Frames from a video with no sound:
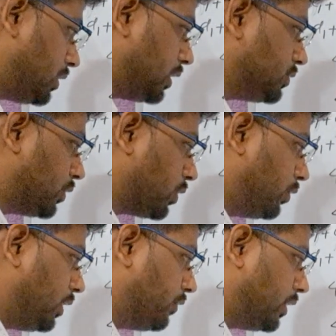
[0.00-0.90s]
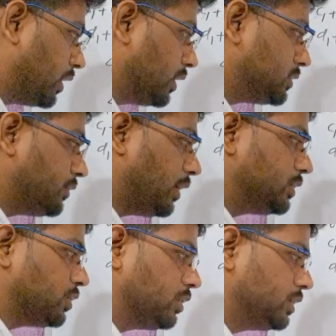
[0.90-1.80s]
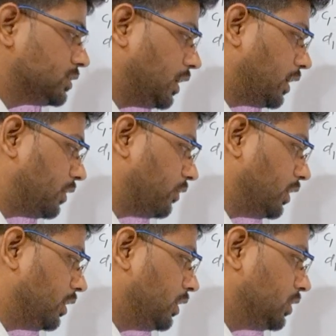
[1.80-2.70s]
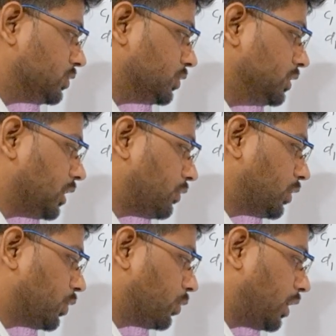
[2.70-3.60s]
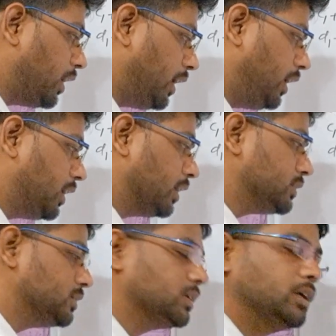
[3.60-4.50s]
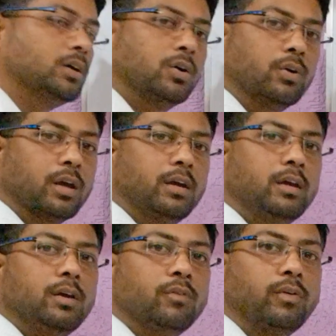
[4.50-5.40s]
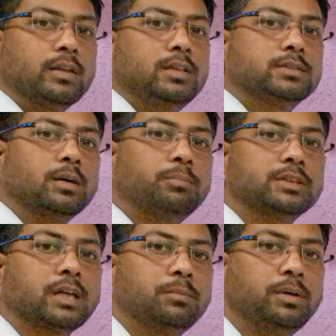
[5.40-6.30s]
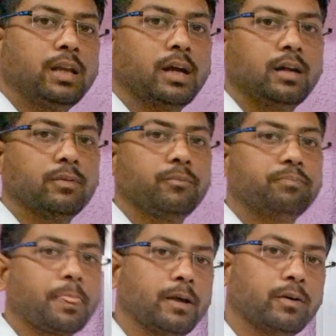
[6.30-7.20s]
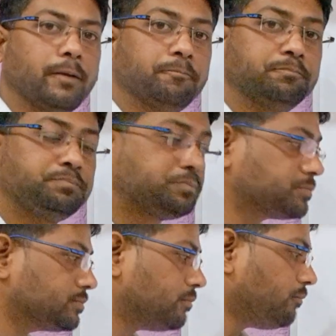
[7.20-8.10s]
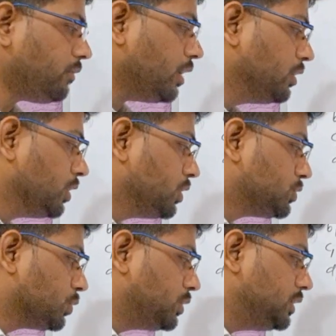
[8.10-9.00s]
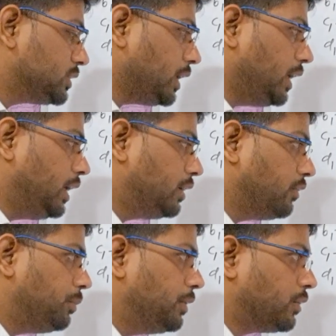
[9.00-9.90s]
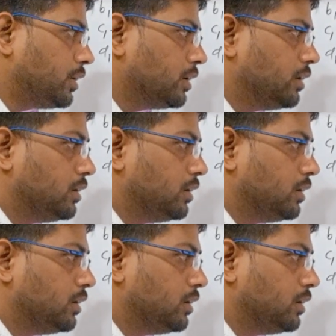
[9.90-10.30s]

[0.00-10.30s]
So that is what? Only one case. If I'll solve this, I'll get 1. So these are what? Total 8 cases. Okay, when these numbers can be negative. Okay, so these 8 will be what?